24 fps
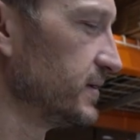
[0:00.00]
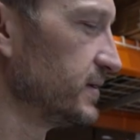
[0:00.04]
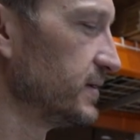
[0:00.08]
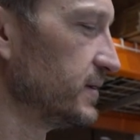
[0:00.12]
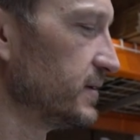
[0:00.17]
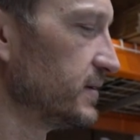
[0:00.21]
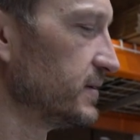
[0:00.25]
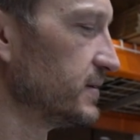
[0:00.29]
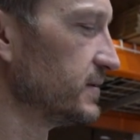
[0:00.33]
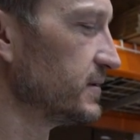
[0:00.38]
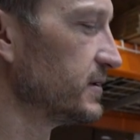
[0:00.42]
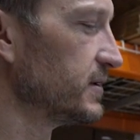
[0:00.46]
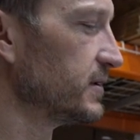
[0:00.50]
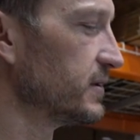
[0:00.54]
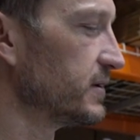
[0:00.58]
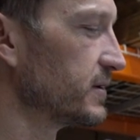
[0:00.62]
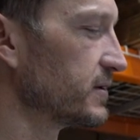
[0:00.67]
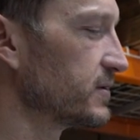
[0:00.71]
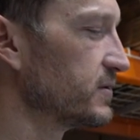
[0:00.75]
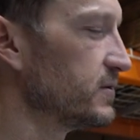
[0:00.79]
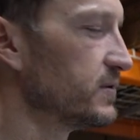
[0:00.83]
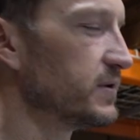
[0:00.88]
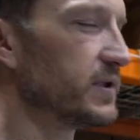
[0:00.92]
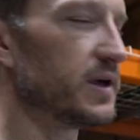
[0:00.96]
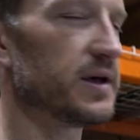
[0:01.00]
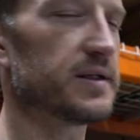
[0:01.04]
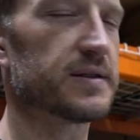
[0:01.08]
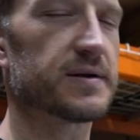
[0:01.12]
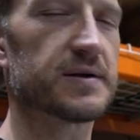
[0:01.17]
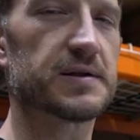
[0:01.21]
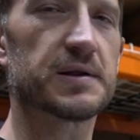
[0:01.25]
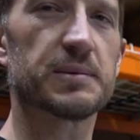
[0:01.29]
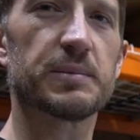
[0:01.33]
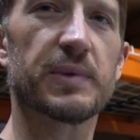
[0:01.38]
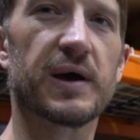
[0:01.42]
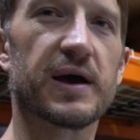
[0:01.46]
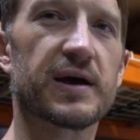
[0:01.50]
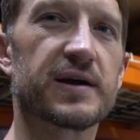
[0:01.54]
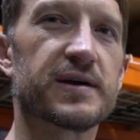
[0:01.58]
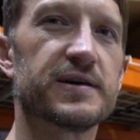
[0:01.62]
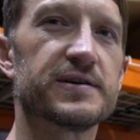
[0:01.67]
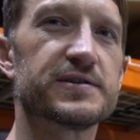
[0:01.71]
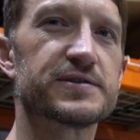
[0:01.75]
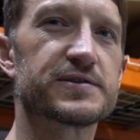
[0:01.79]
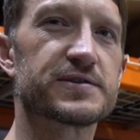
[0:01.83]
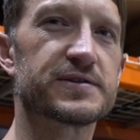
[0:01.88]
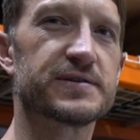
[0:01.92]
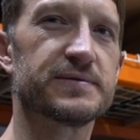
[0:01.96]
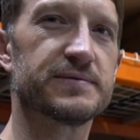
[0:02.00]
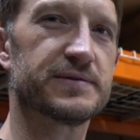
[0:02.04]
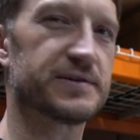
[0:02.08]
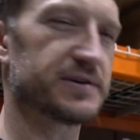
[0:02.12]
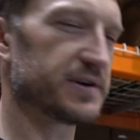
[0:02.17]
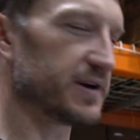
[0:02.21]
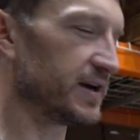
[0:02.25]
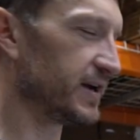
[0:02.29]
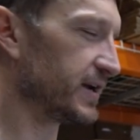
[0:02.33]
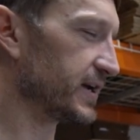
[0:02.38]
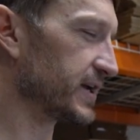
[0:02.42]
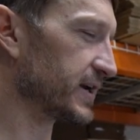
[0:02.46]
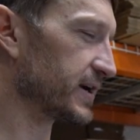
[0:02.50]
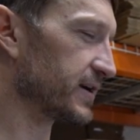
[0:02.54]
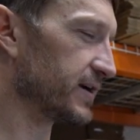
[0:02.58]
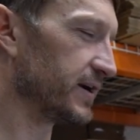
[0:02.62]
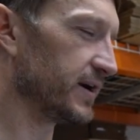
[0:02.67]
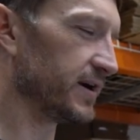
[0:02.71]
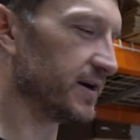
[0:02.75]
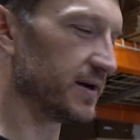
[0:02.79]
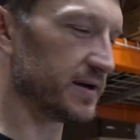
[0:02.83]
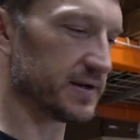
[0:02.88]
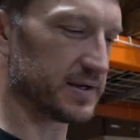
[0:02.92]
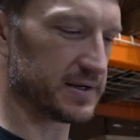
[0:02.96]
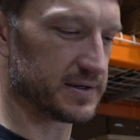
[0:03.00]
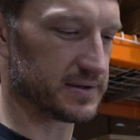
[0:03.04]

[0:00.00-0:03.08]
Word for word: Yeah, you look cool out there in the backcountry when you're hiking around,